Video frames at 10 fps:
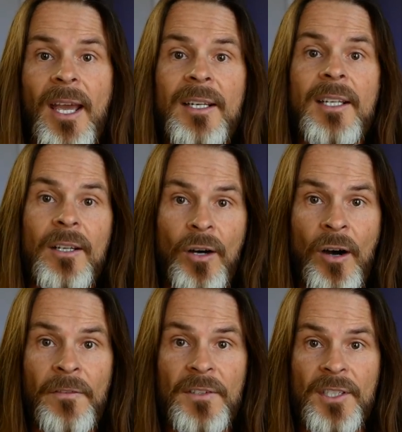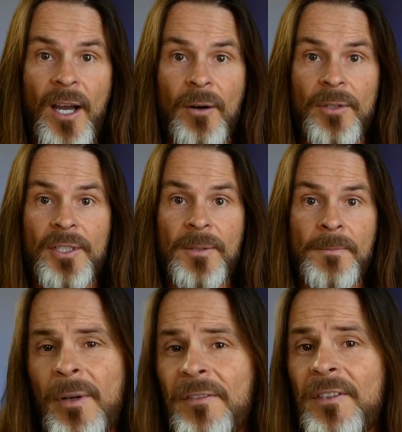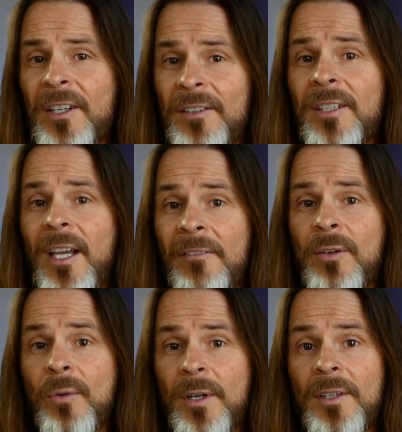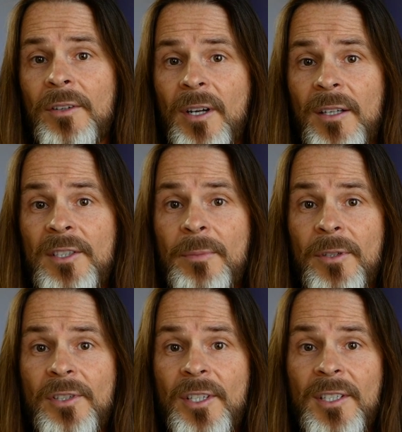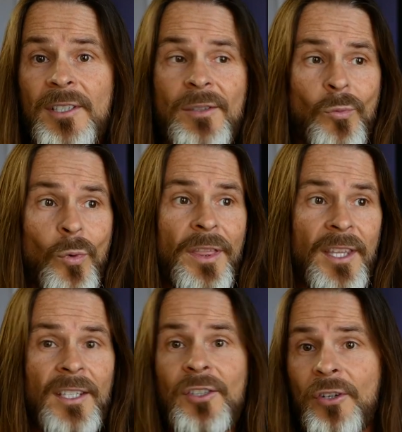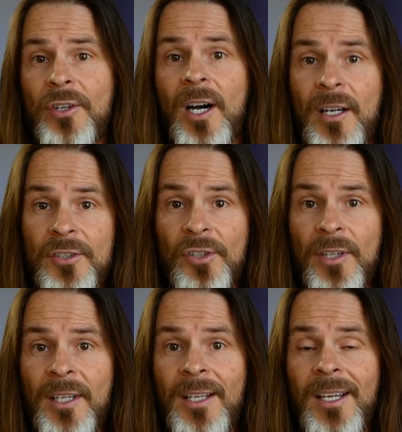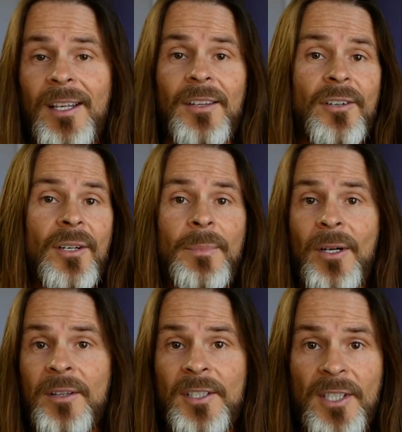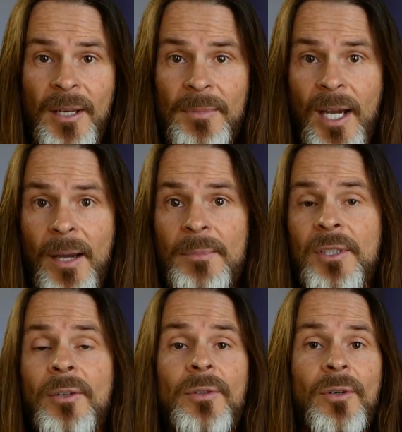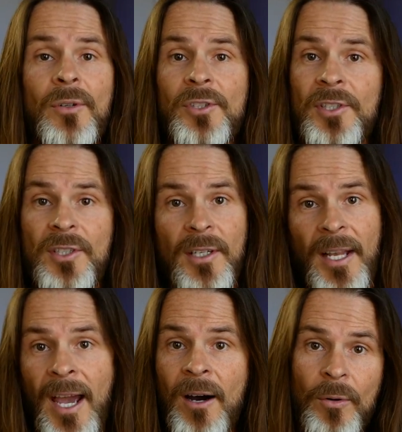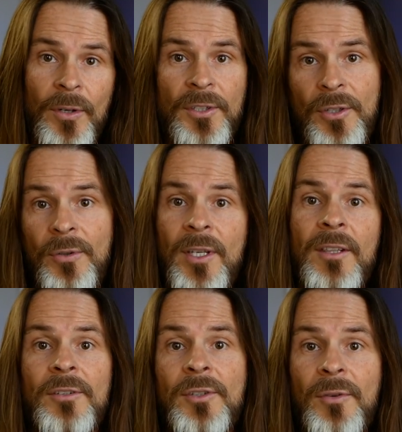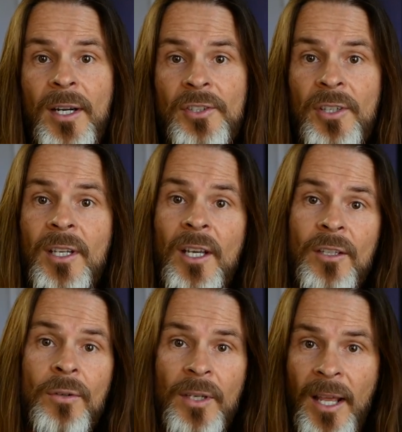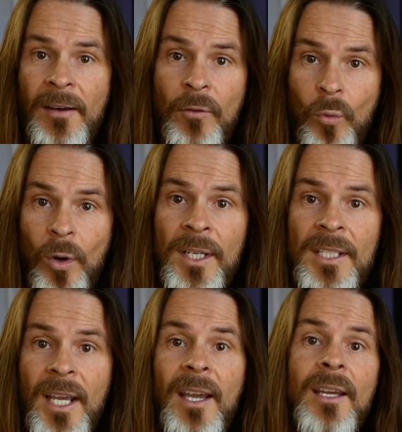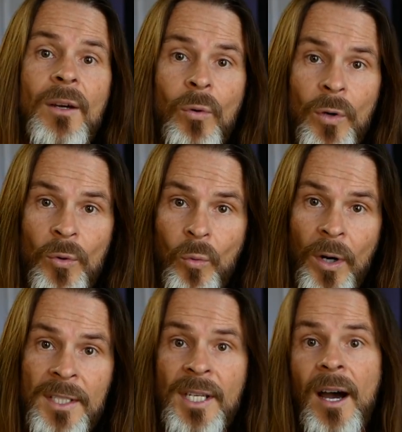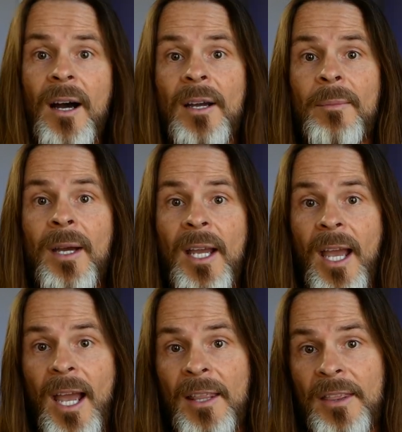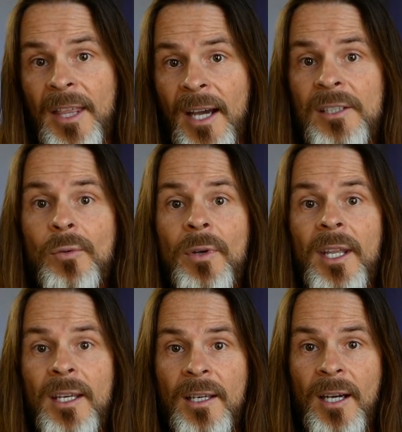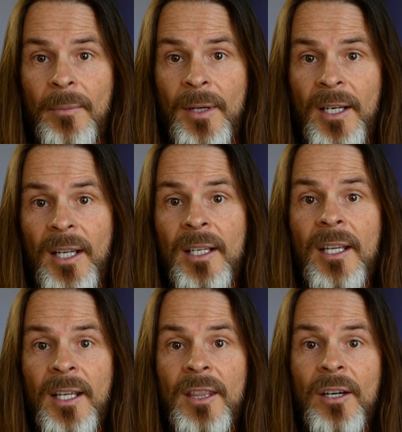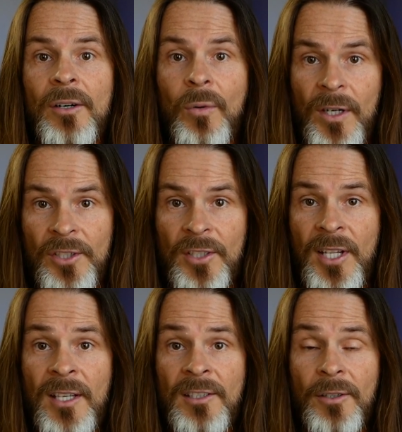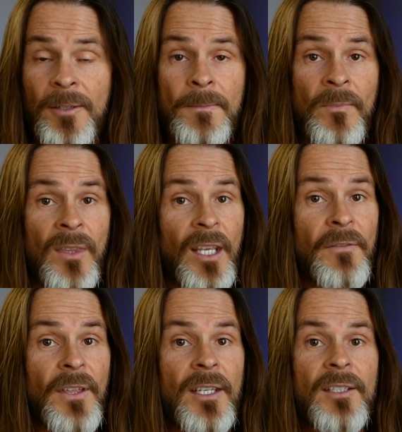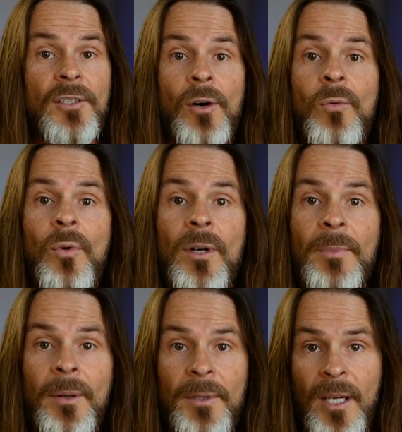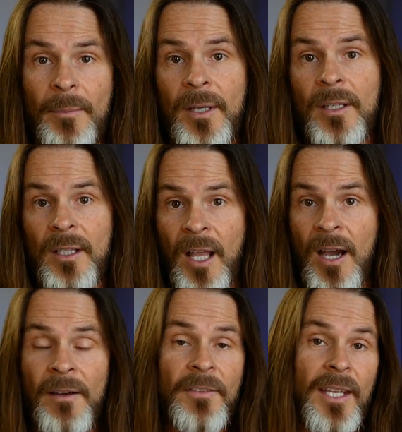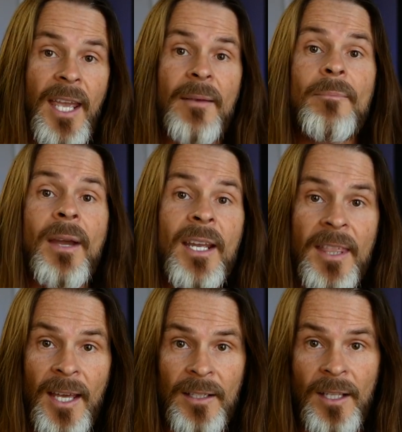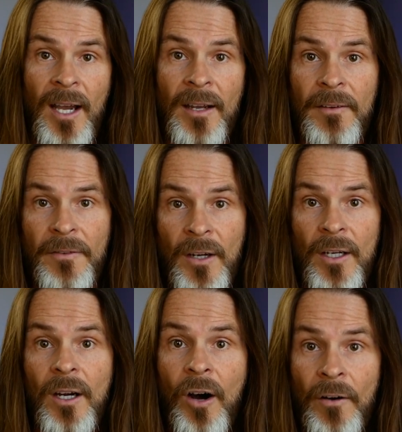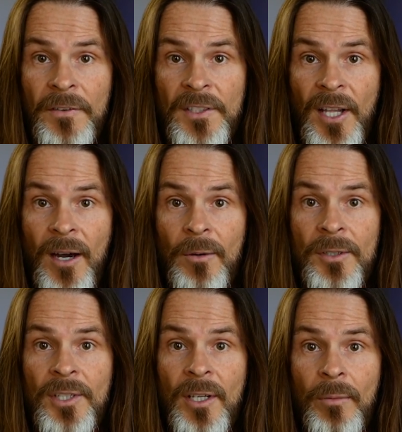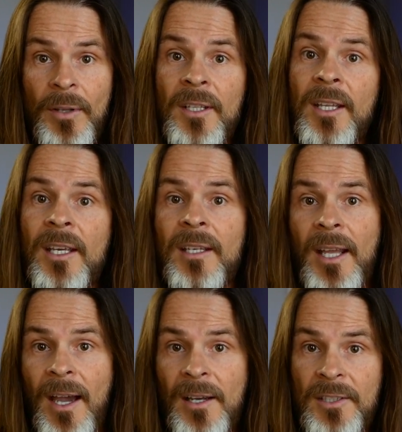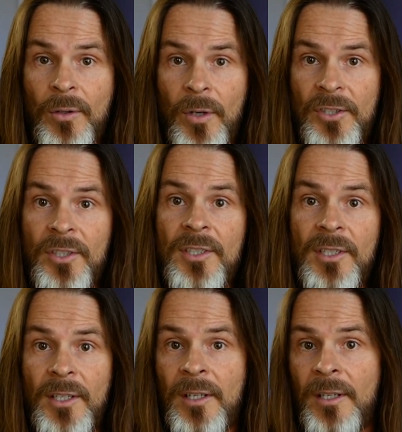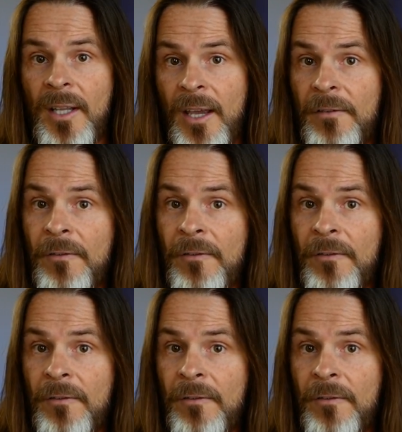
and get office hours. But if nearly every one of your customers is within your country, they're going to be on the same time zone or just an hour or two either direction. You can have one day with one time, and that's when they can come in and get their questions answered. If they don't want to be able to come in live, they can't make that live office hours, well then they can ask questions in a